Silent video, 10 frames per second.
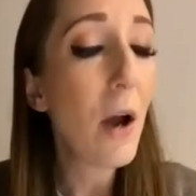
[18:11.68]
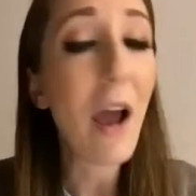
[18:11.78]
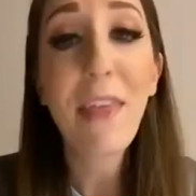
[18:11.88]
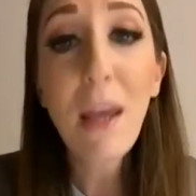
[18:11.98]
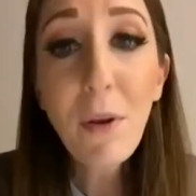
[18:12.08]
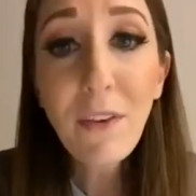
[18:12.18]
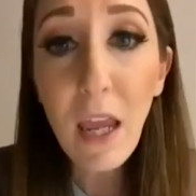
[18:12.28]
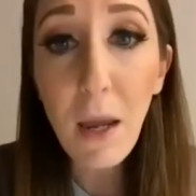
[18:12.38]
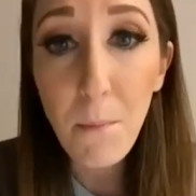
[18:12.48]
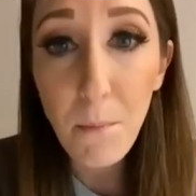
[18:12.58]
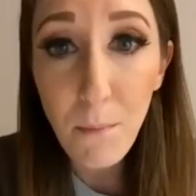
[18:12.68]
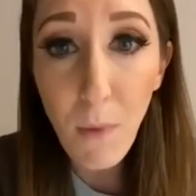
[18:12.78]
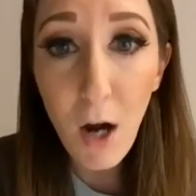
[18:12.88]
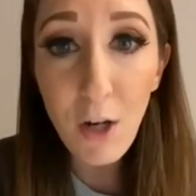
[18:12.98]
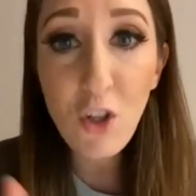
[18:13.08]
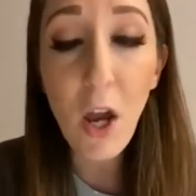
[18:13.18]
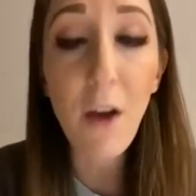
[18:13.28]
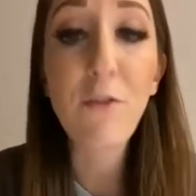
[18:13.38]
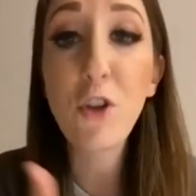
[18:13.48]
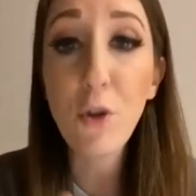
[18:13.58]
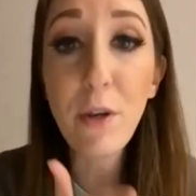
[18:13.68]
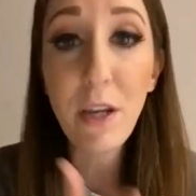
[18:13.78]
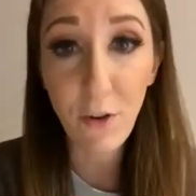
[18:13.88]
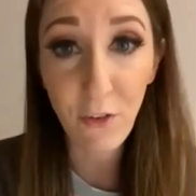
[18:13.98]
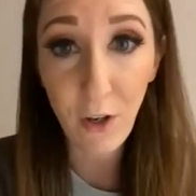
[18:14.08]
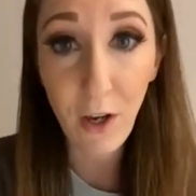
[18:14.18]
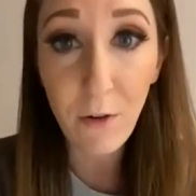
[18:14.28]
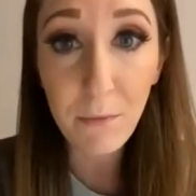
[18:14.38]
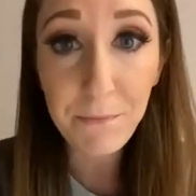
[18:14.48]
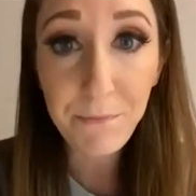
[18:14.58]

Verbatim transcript: I think it was like March of two years ago.